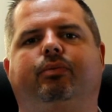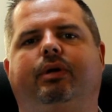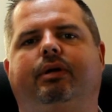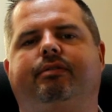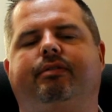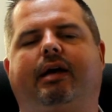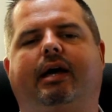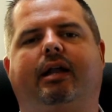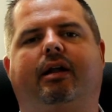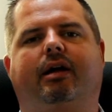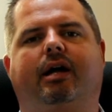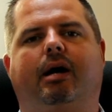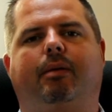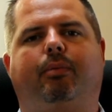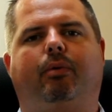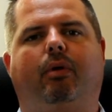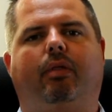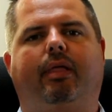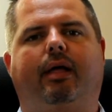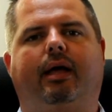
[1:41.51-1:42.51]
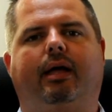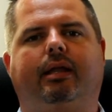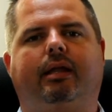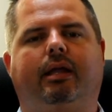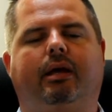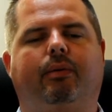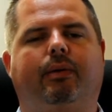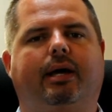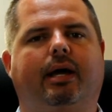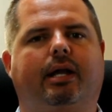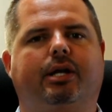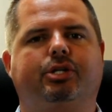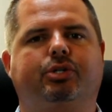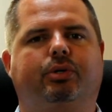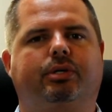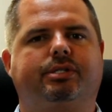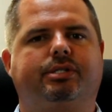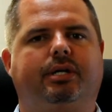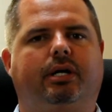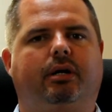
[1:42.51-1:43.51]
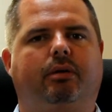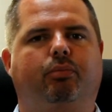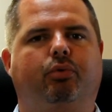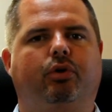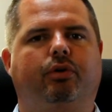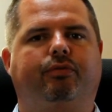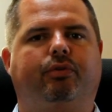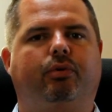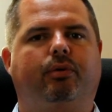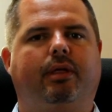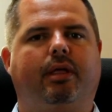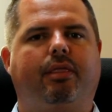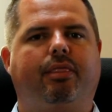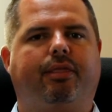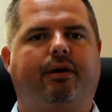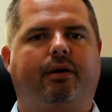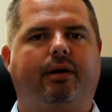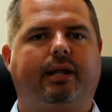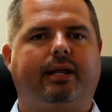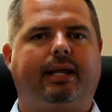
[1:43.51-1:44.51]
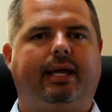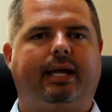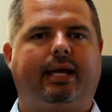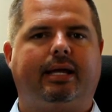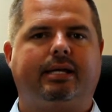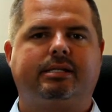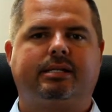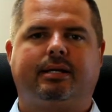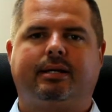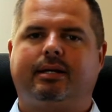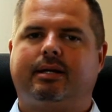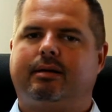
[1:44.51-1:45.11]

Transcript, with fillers: We've had a couple that, you know, we got a short sale approval within 30 days.